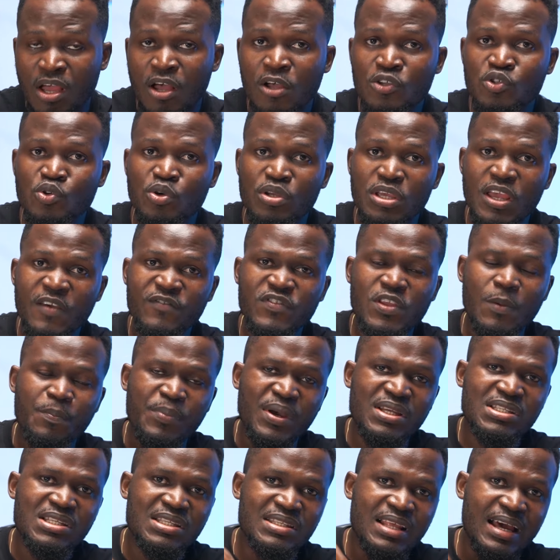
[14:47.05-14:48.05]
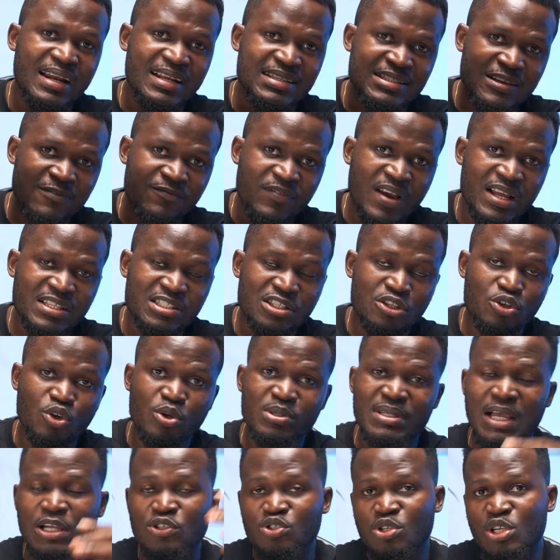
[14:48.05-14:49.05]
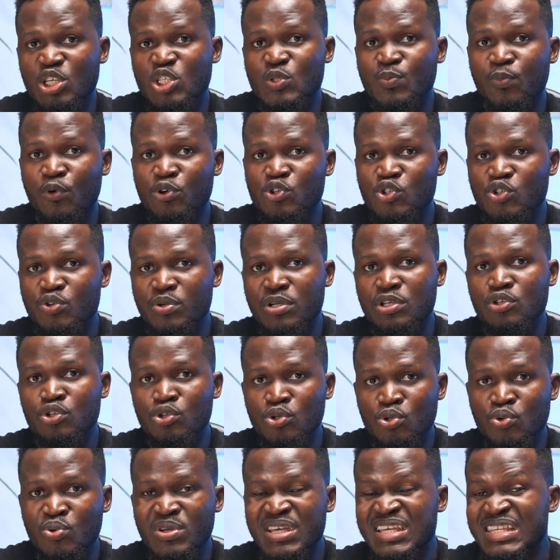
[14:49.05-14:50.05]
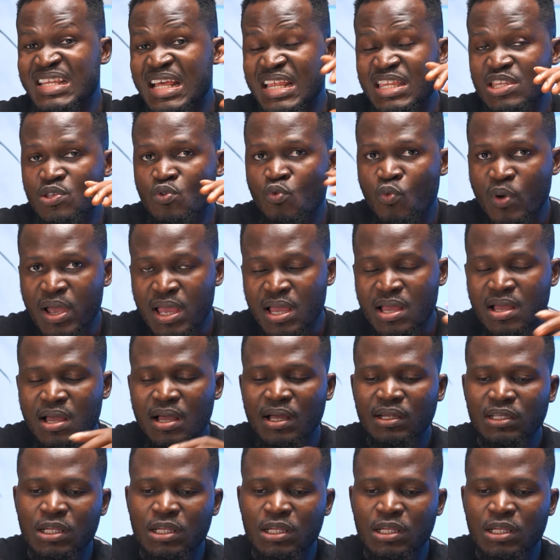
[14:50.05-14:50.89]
So if the person that is inviting you is actually sponsoring you in any way,